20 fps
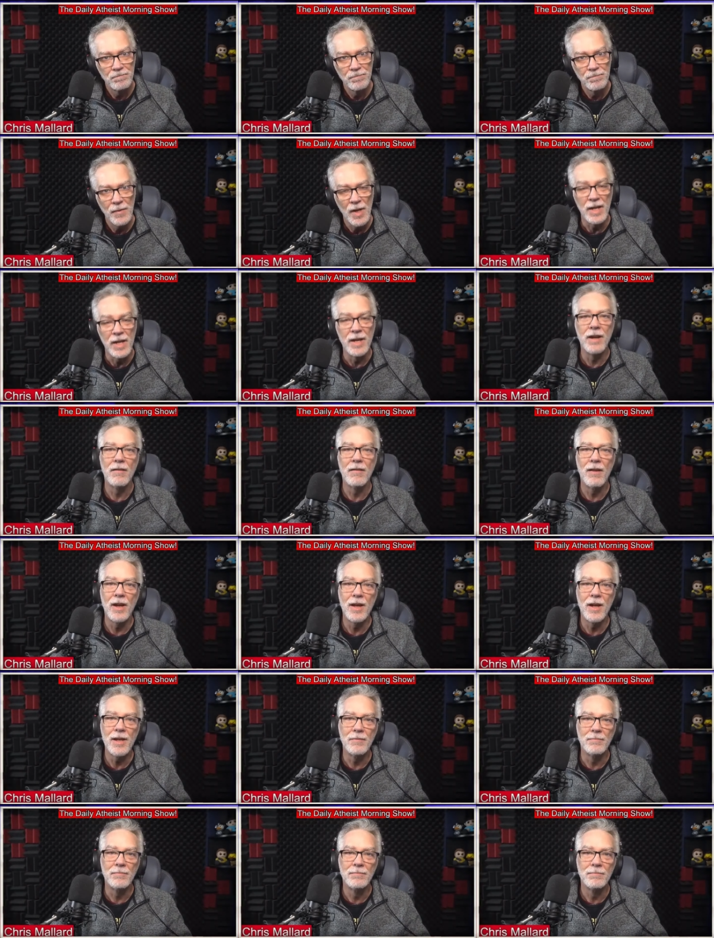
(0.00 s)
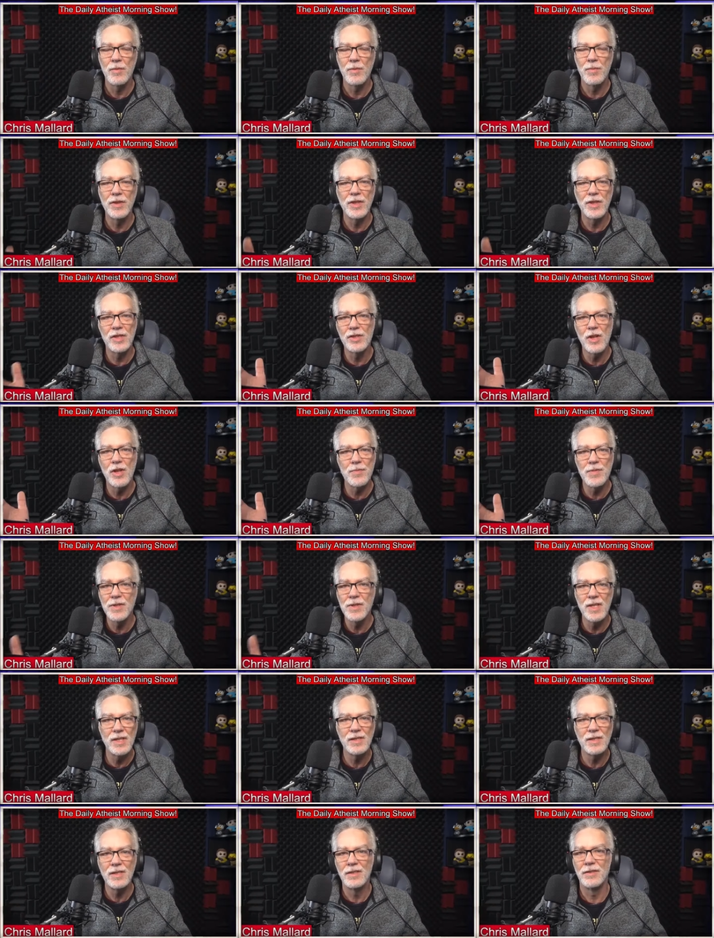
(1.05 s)
And here I am. But the serpent
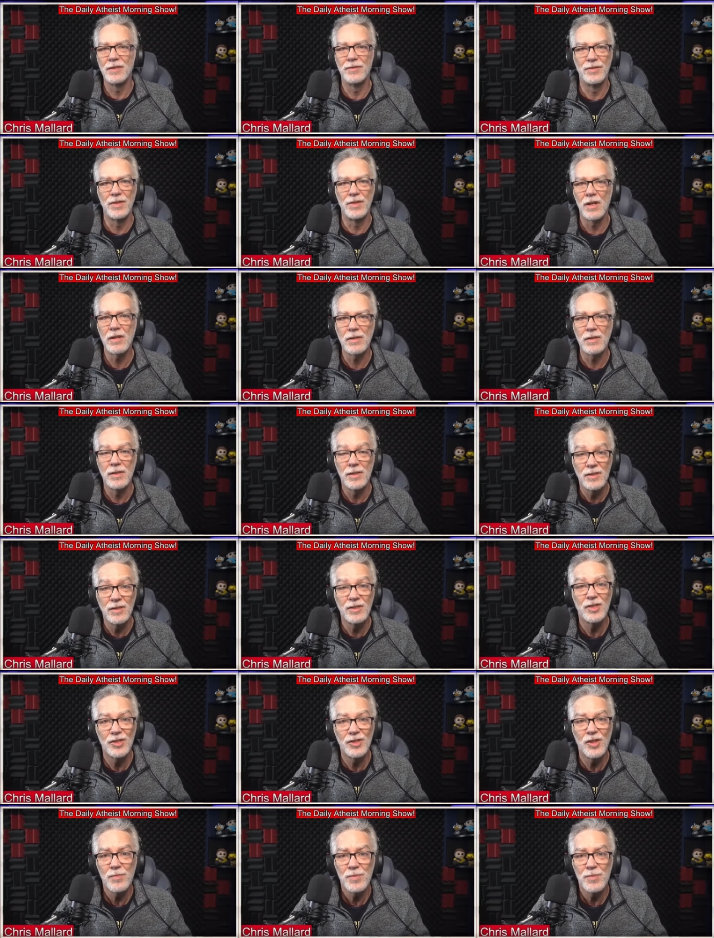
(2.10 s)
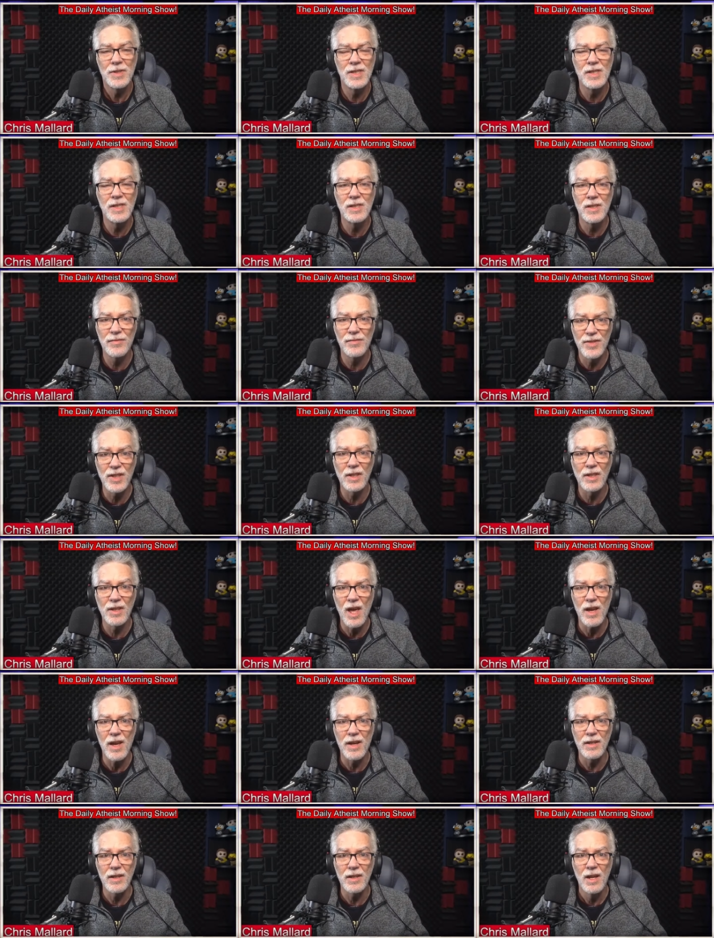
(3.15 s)
isn't of darkness, the serpent is of the
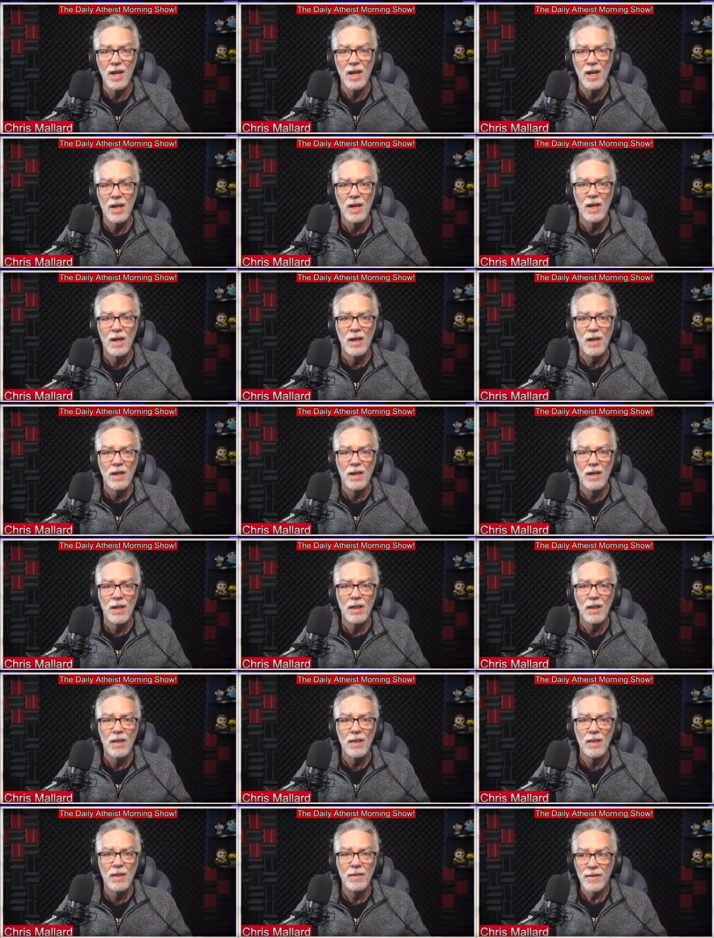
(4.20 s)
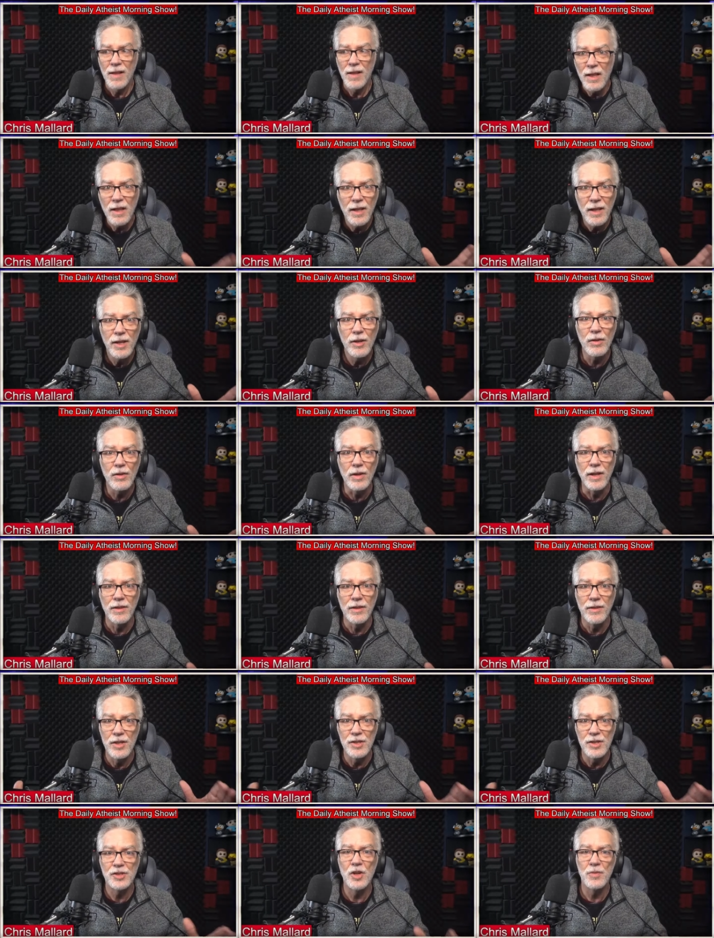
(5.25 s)
light clearly
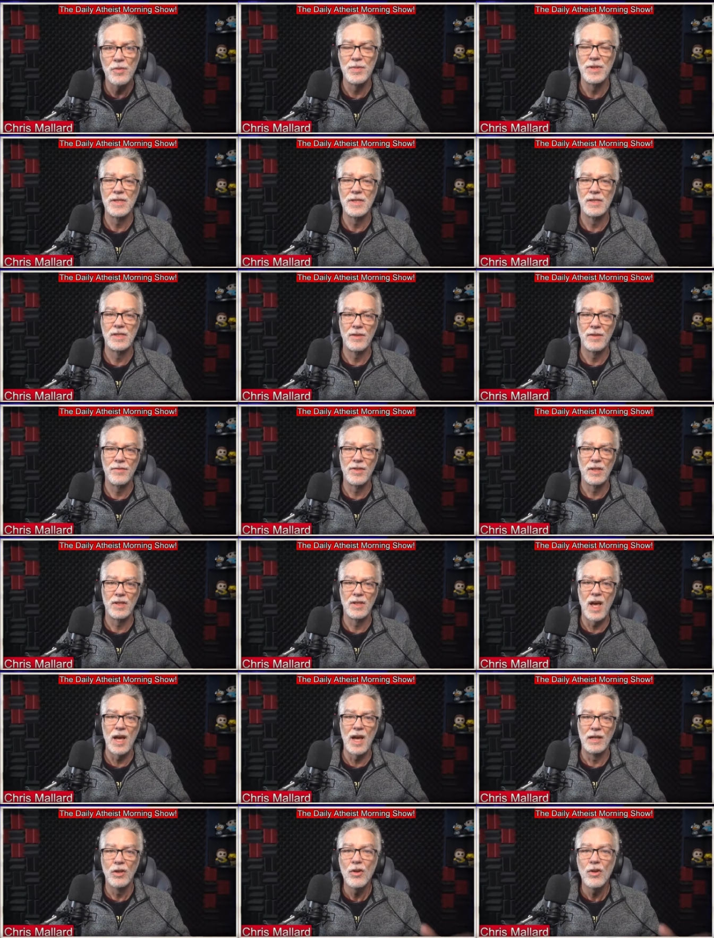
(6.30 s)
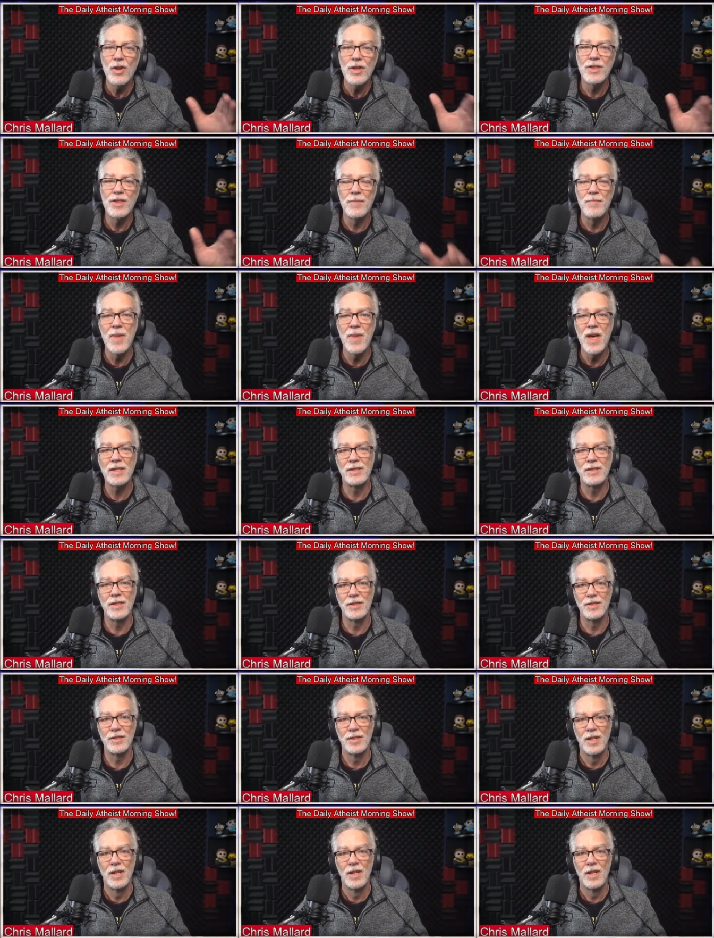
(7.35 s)
the serpent is of the light. Look at the message